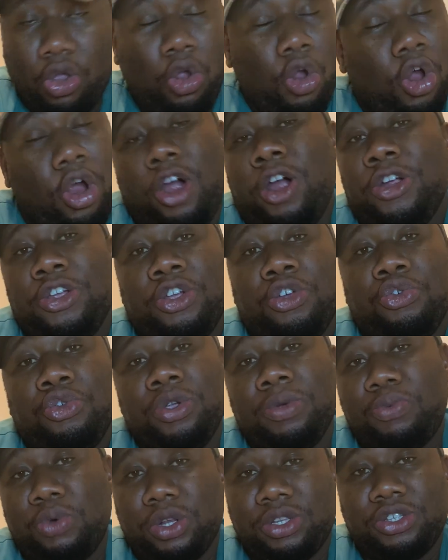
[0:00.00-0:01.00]
or you
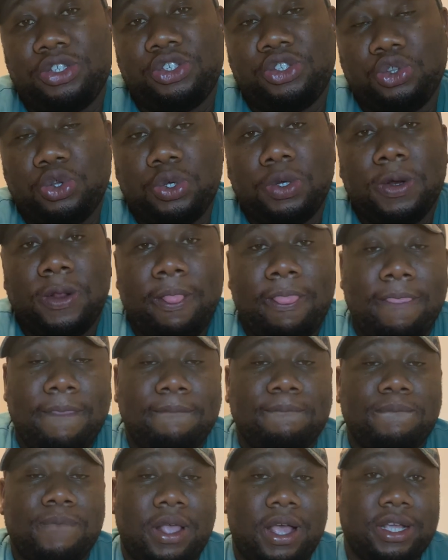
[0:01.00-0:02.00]
reap what you sow,
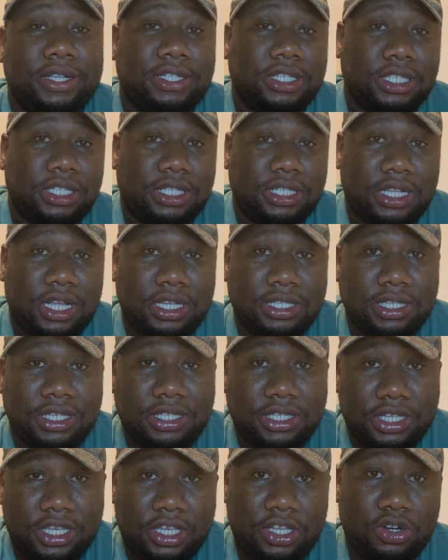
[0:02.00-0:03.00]
as the
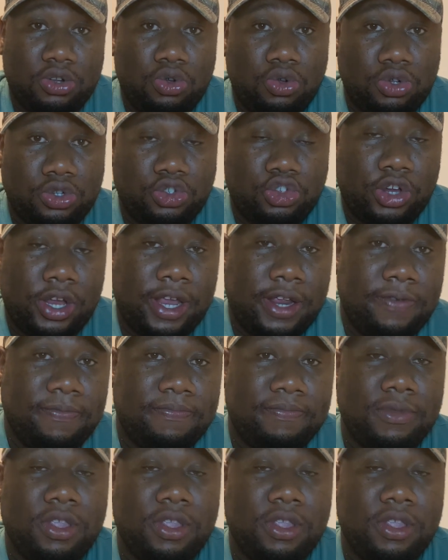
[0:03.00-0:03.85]
saying goes, right?